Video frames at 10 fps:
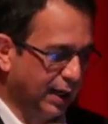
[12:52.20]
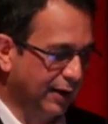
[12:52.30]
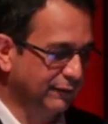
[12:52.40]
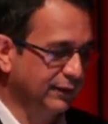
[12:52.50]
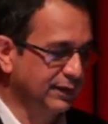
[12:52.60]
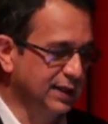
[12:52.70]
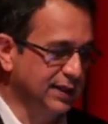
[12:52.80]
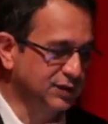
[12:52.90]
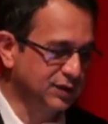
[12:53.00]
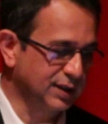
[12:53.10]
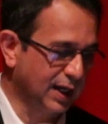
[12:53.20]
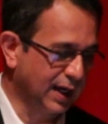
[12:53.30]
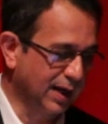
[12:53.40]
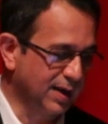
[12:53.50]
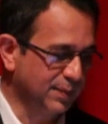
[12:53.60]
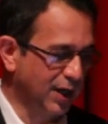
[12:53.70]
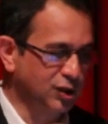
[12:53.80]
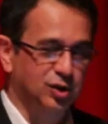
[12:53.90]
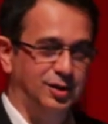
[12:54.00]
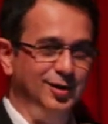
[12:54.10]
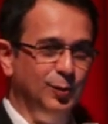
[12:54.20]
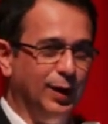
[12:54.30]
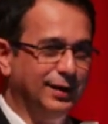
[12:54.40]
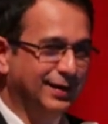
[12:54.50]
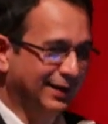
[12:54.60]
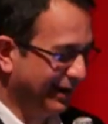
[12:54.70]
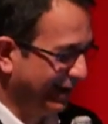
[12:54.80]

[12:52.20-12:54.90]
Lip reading: have this patient with